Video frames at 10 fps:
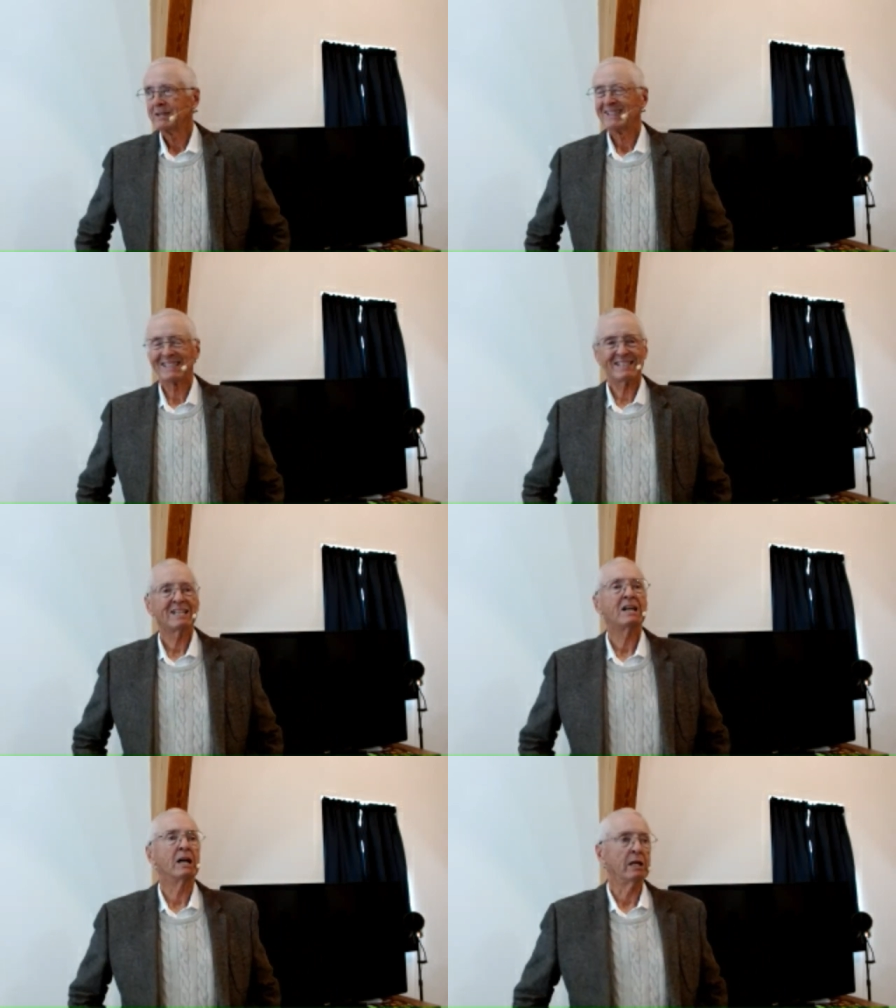a
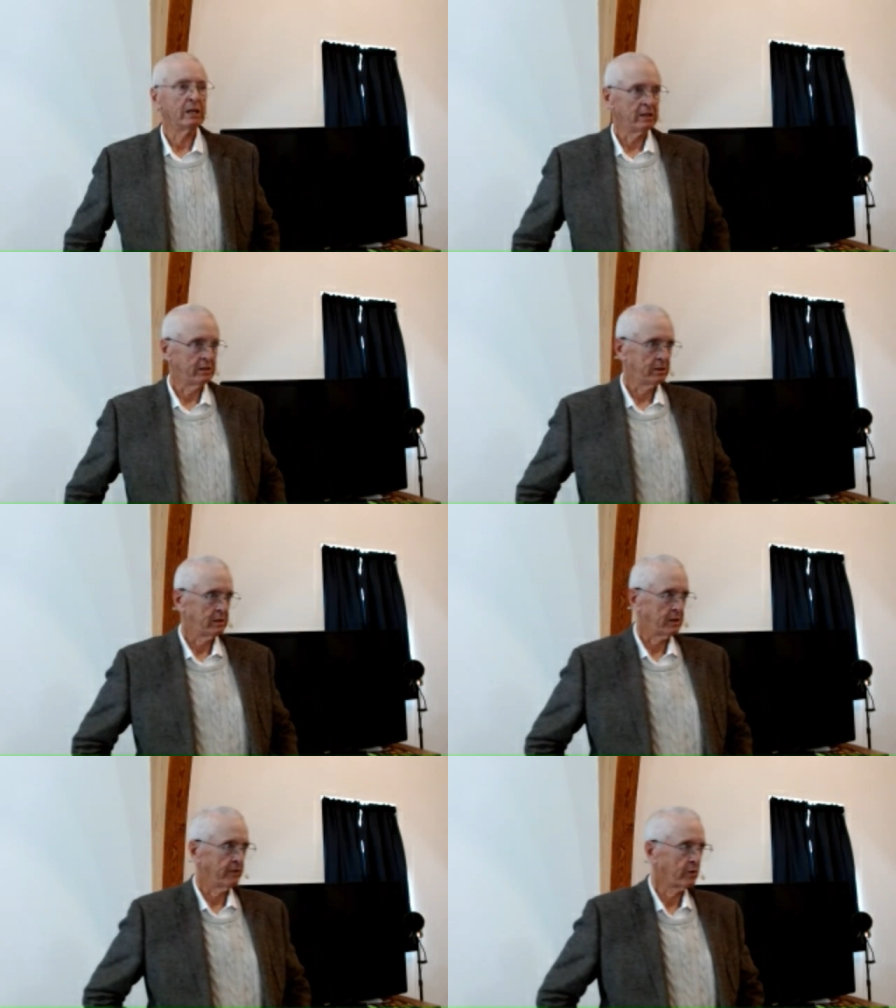ton
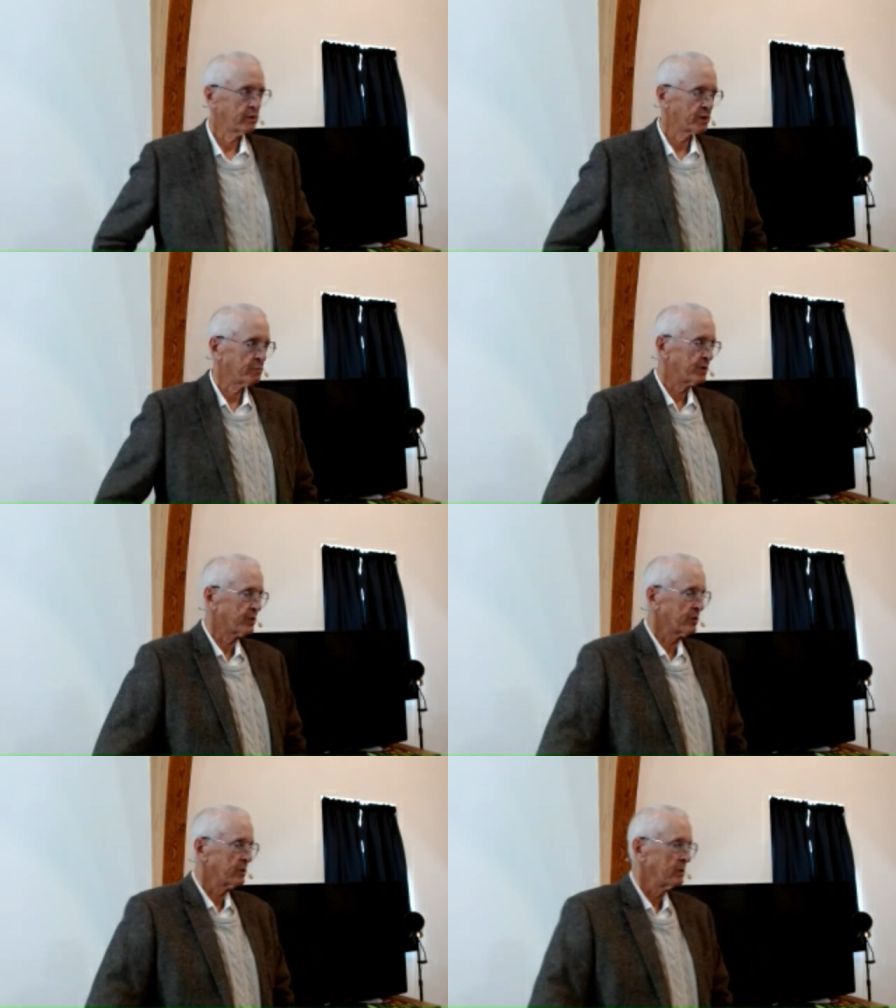of
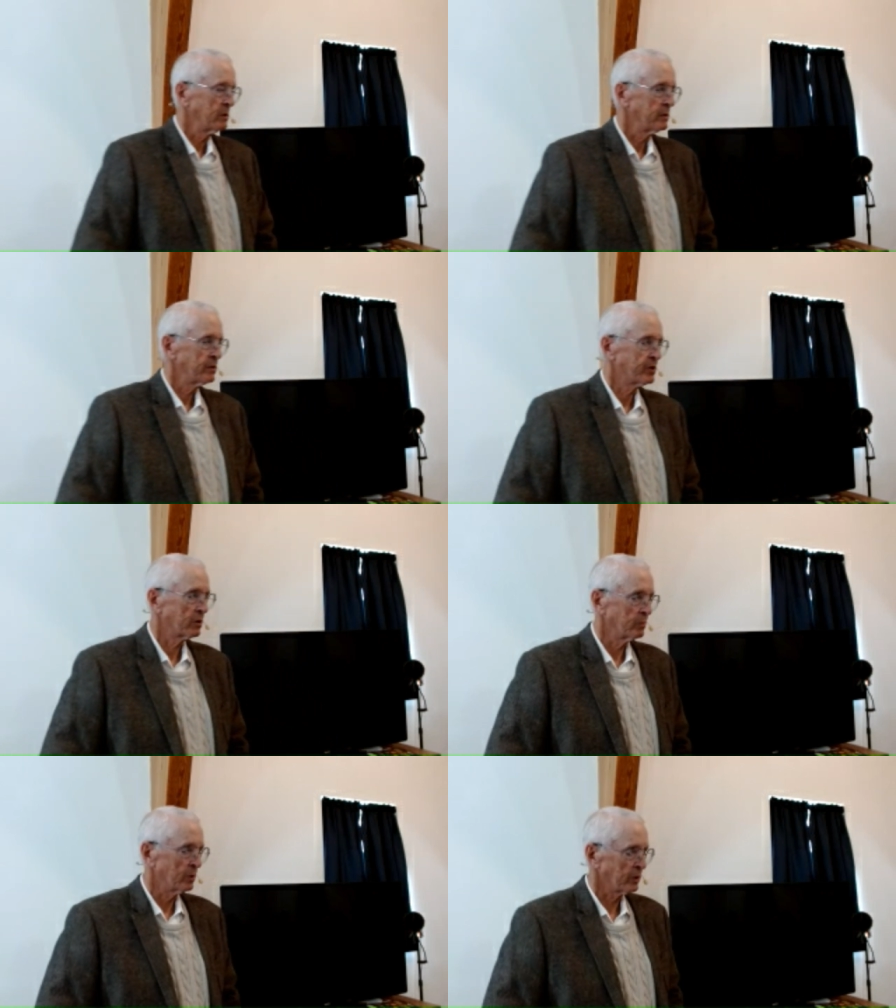Christmas
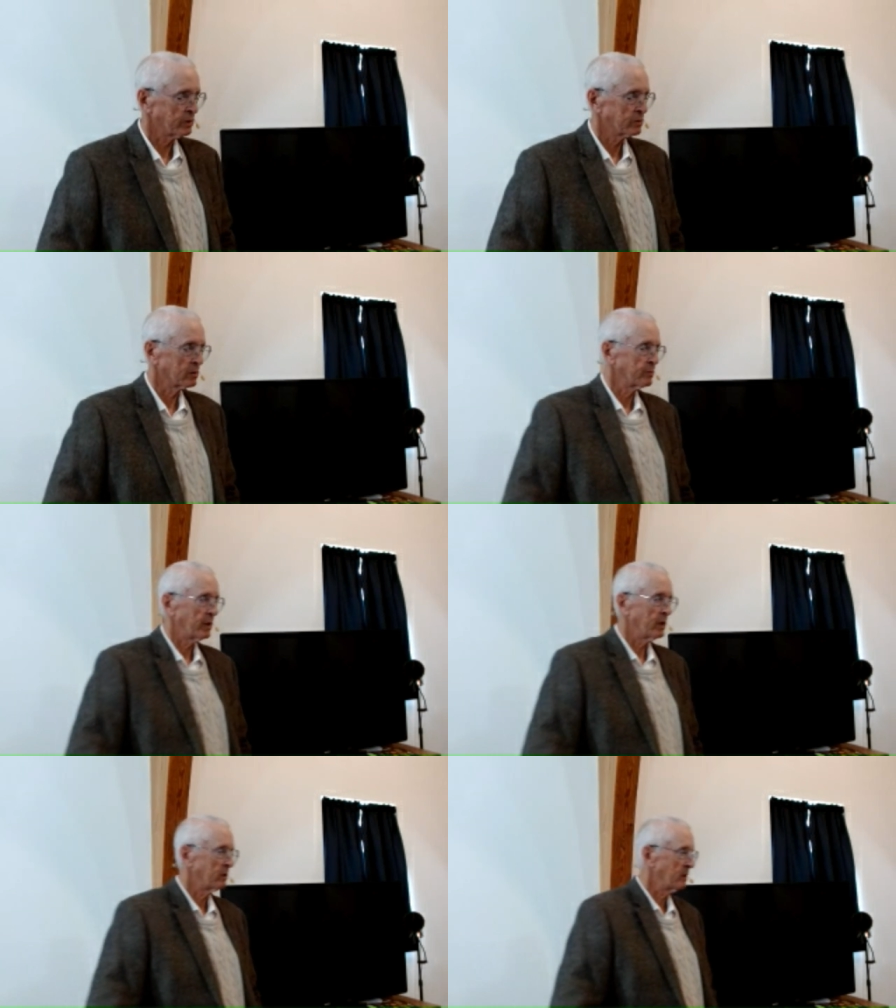ceremonies or,
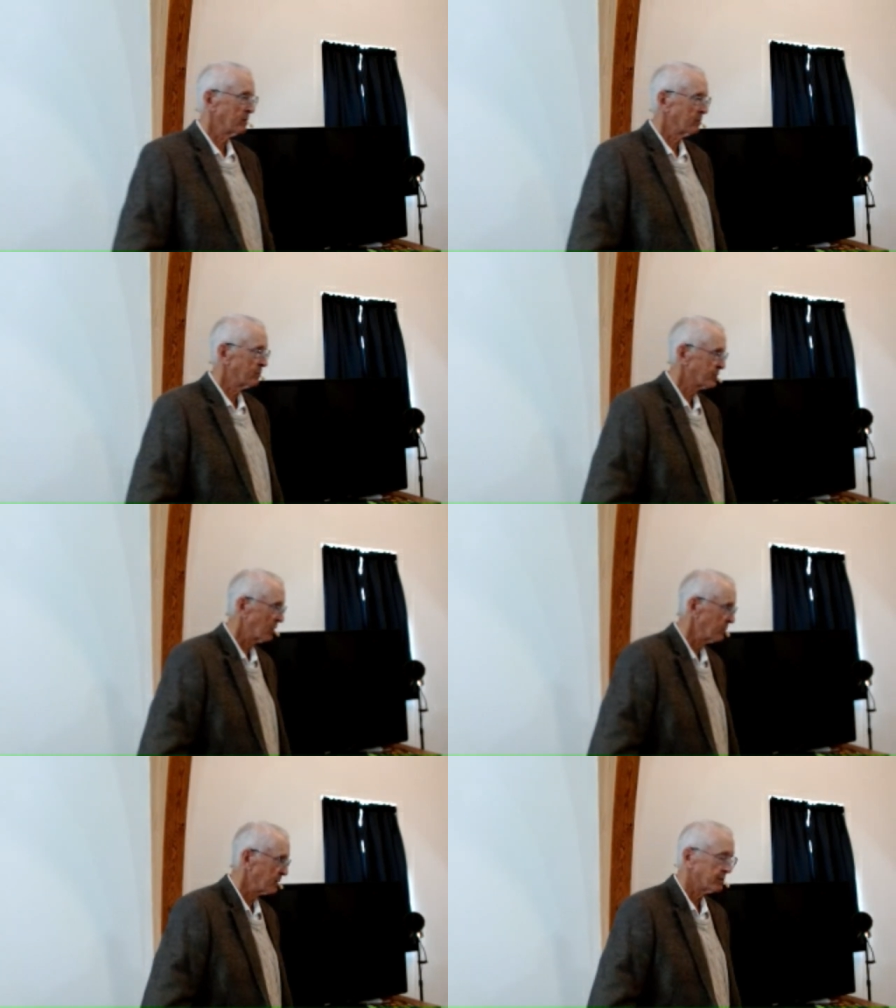and, and
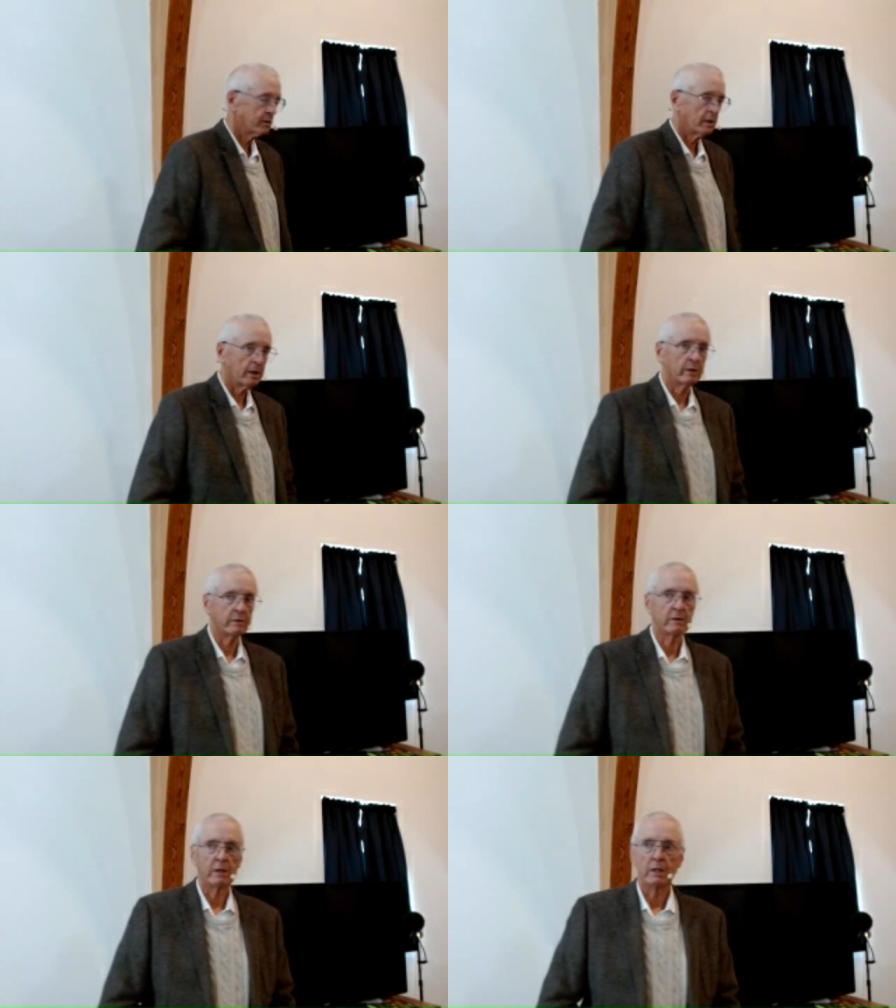sermons
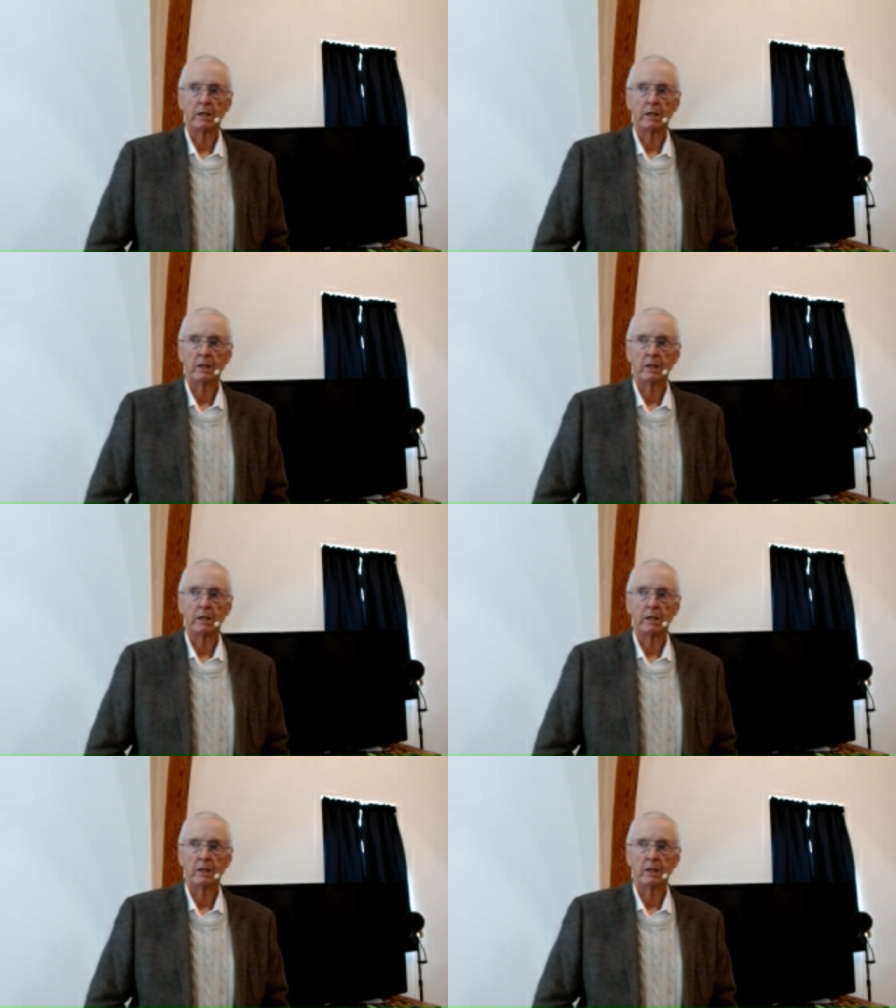and